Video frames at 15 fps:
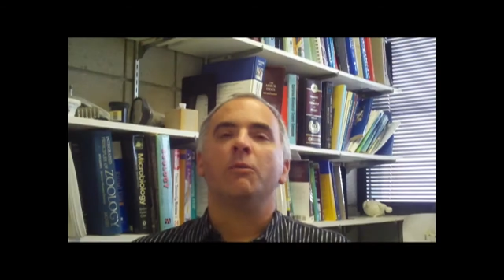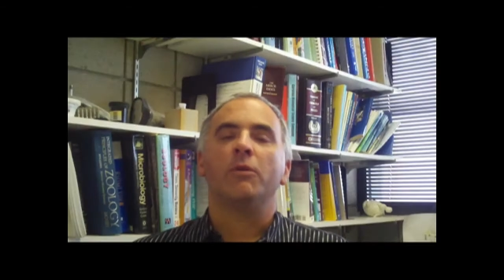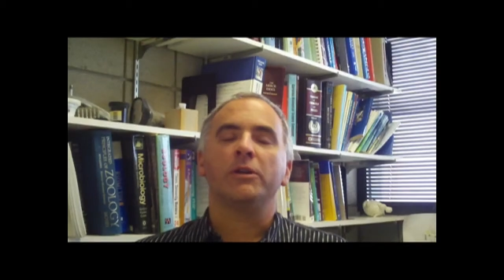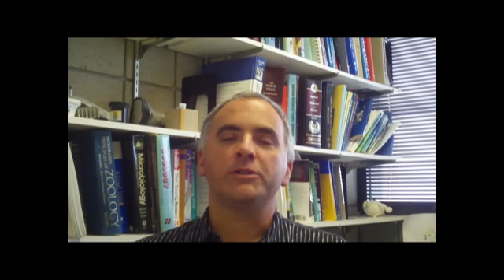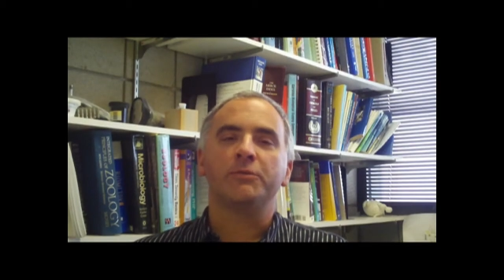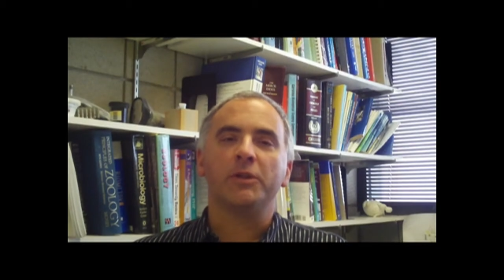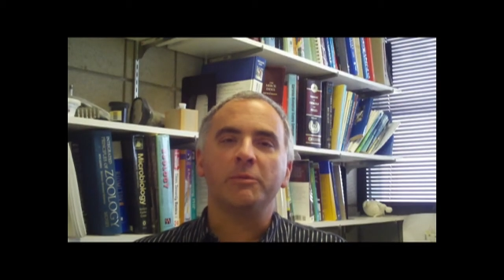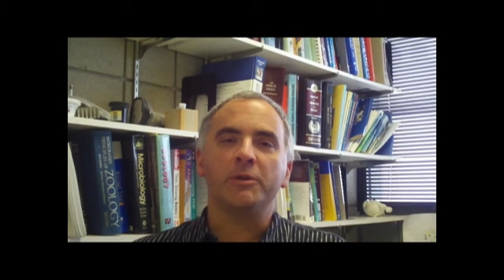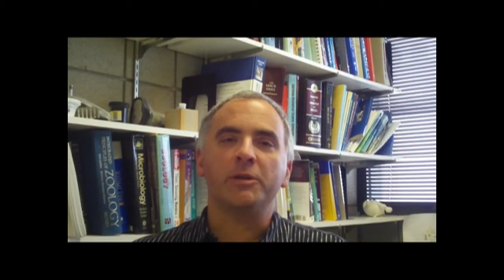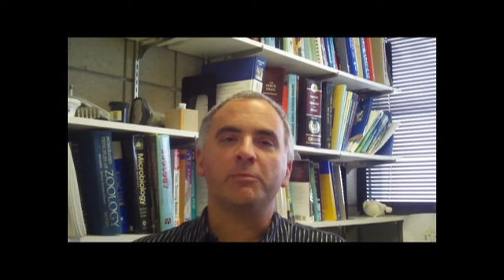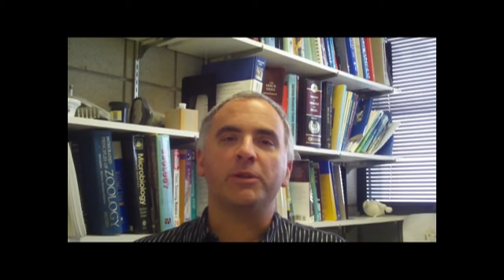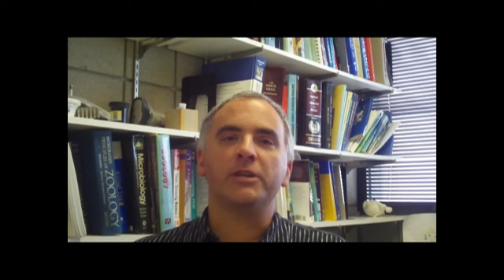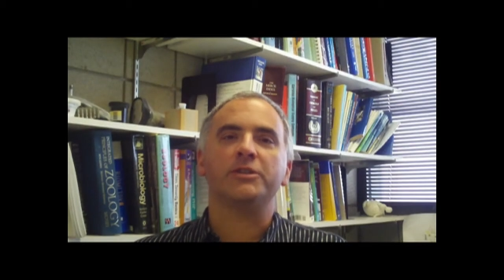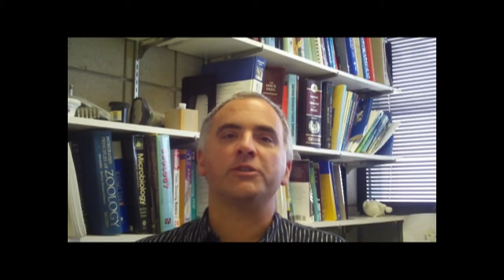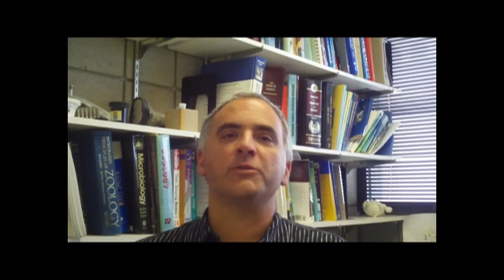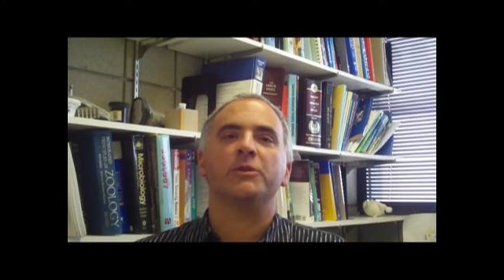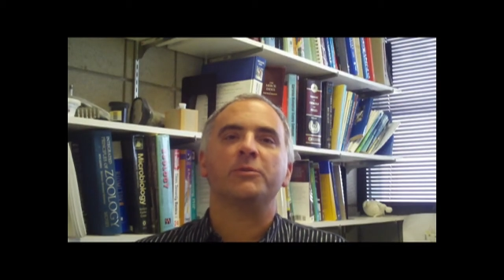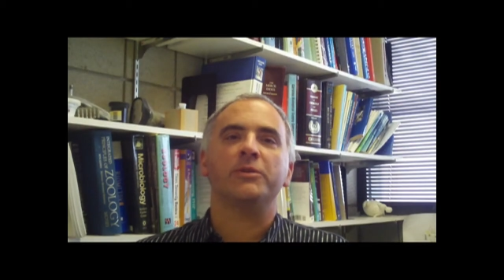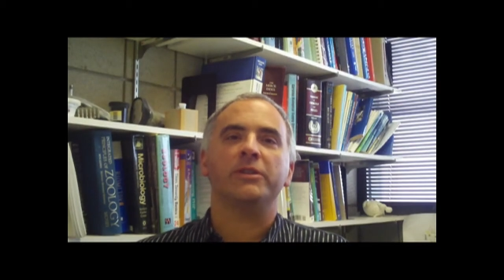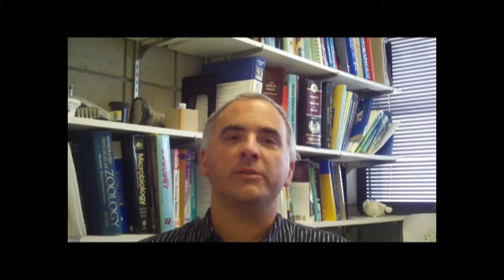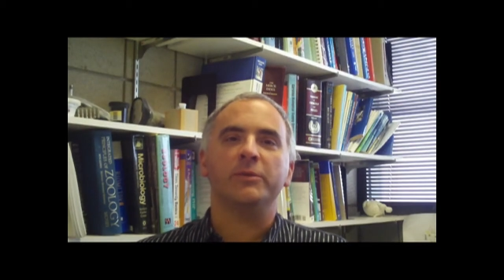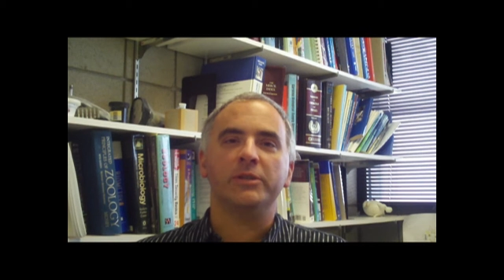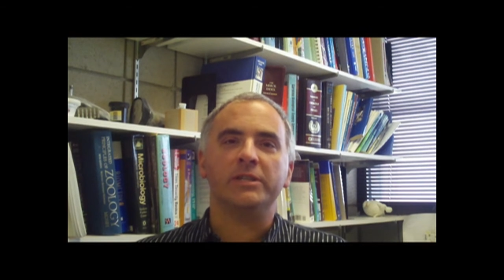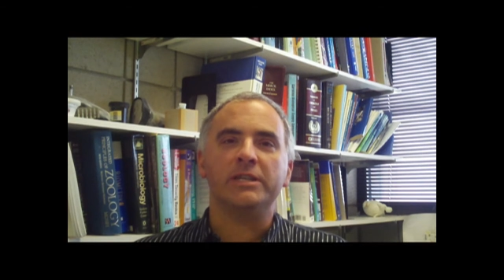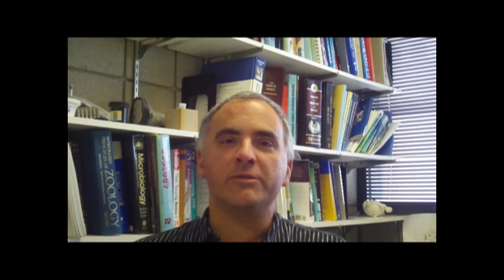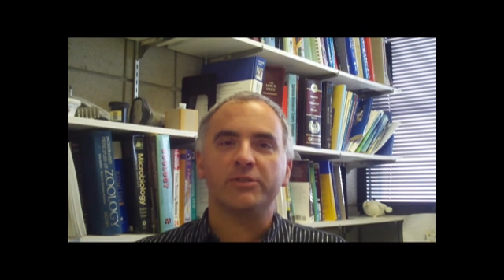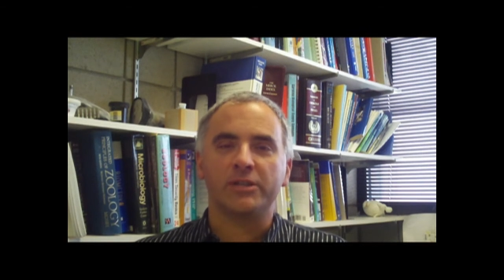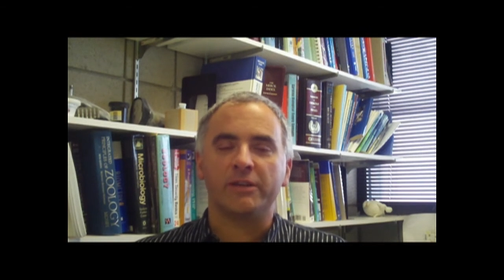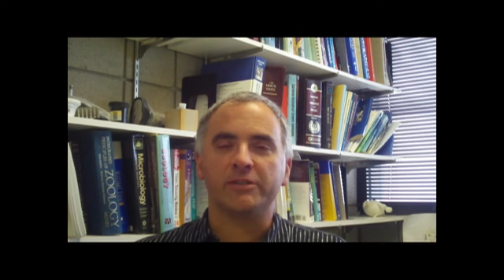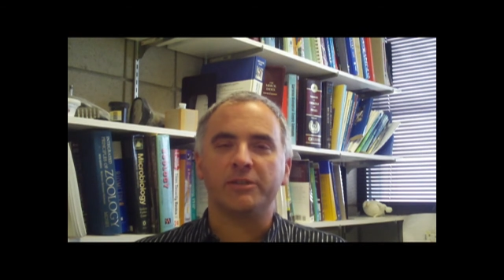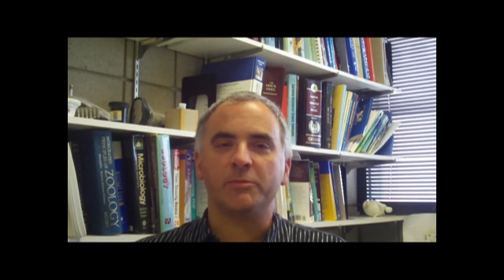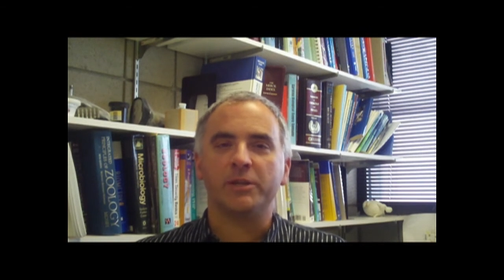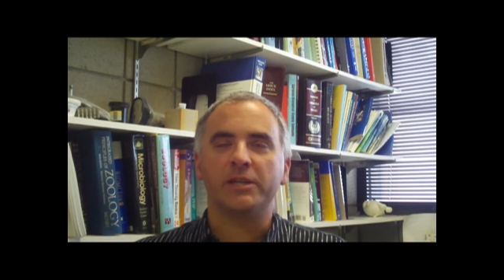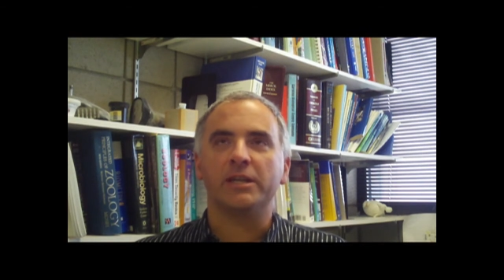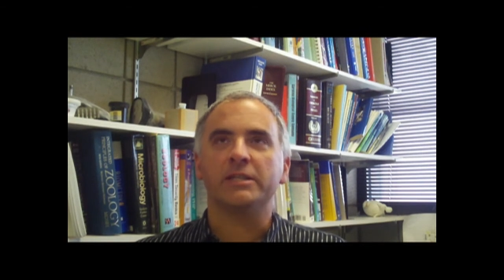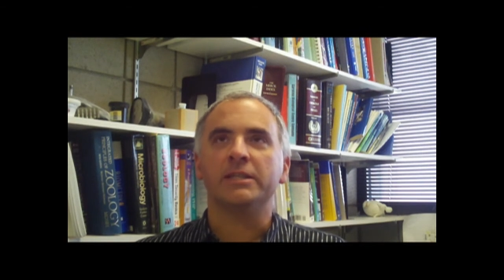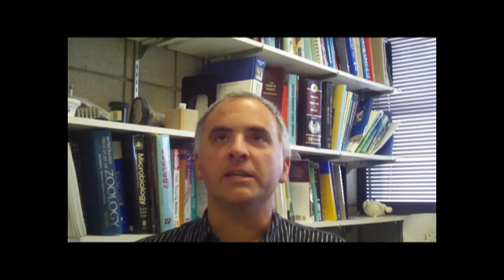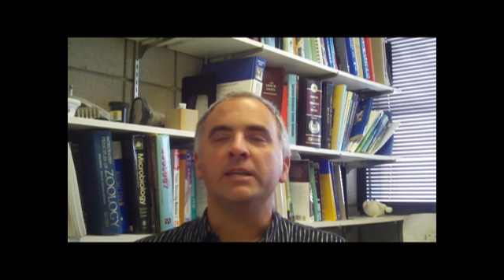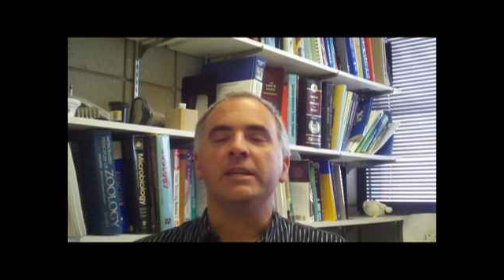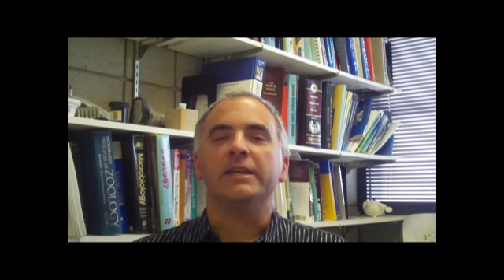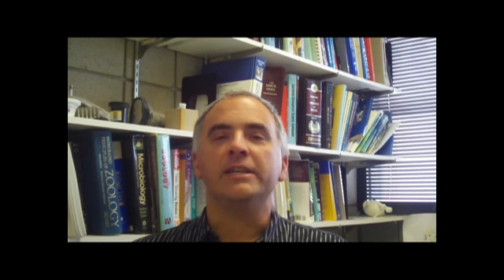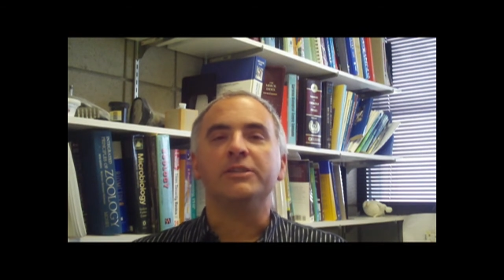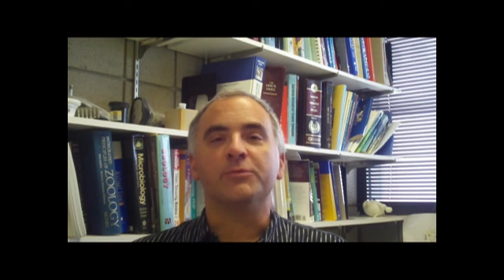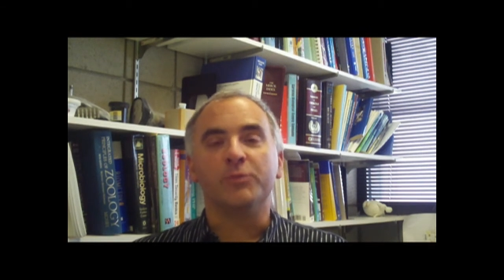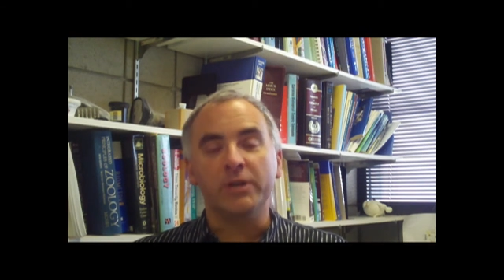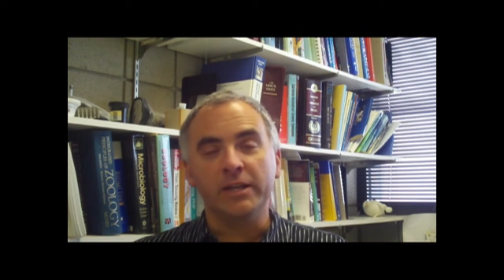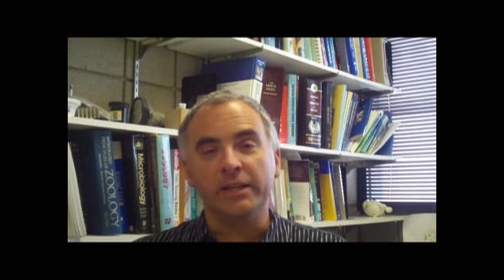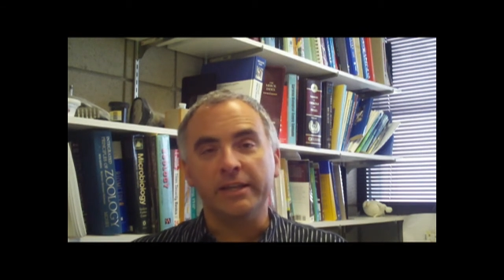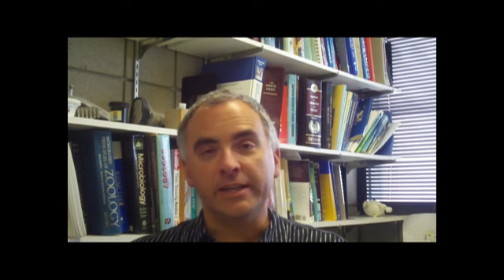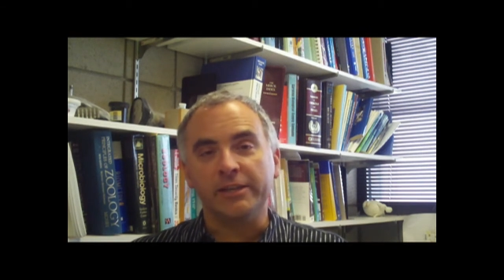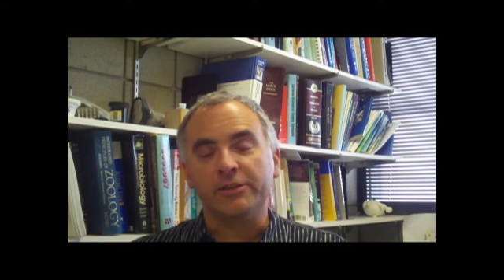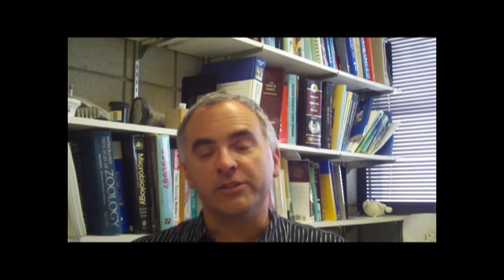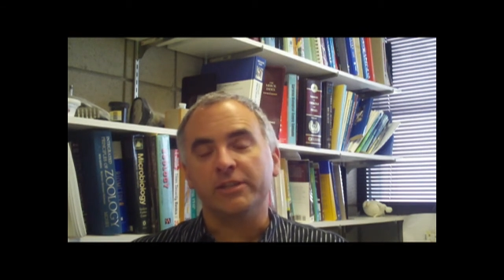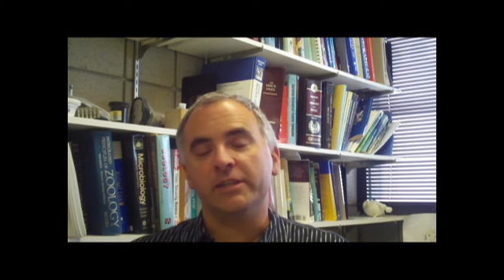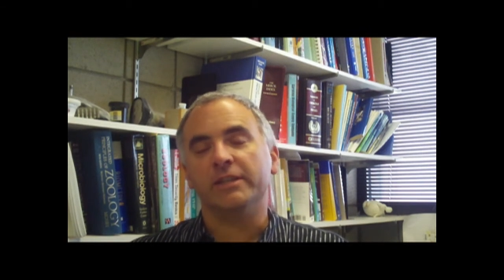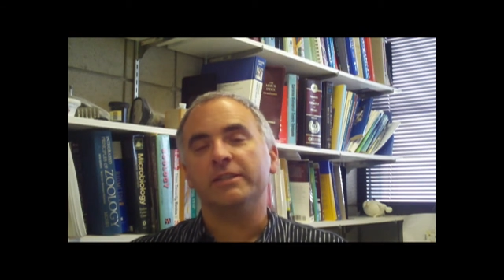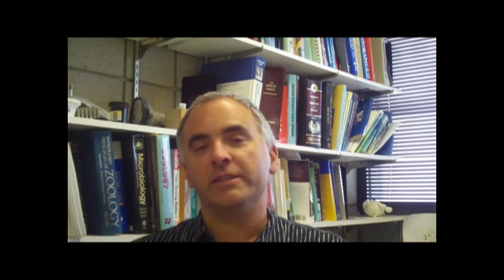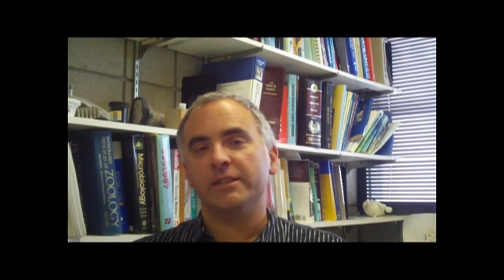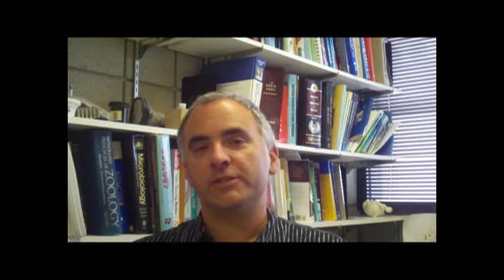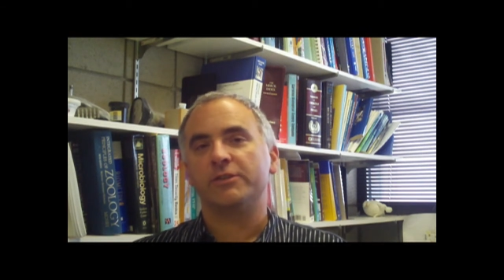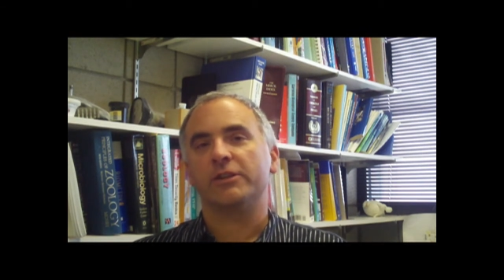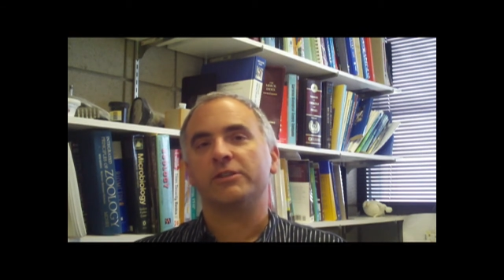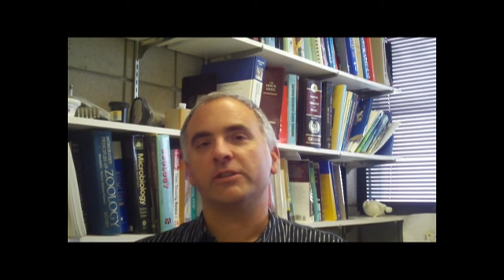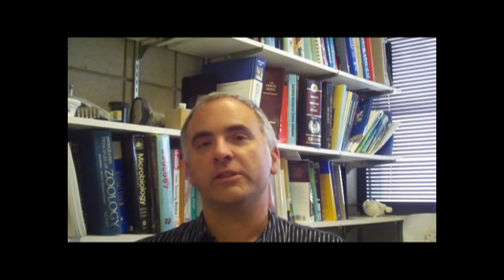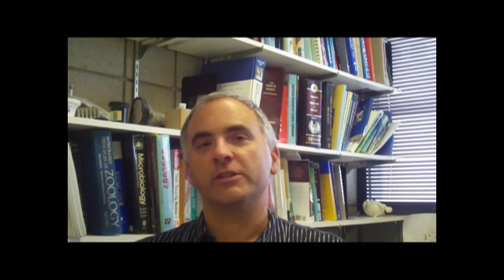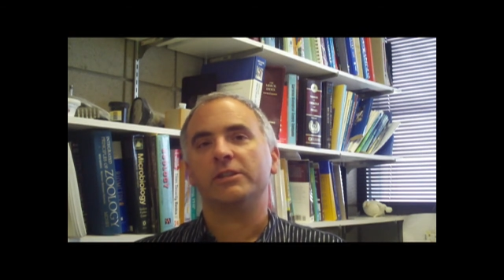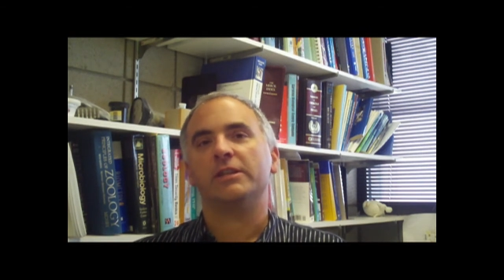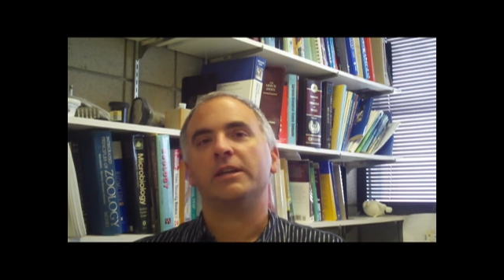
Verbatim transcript: Well, it's really been a pleasure to work with Dean Grosovsky because he's really interested in this instructional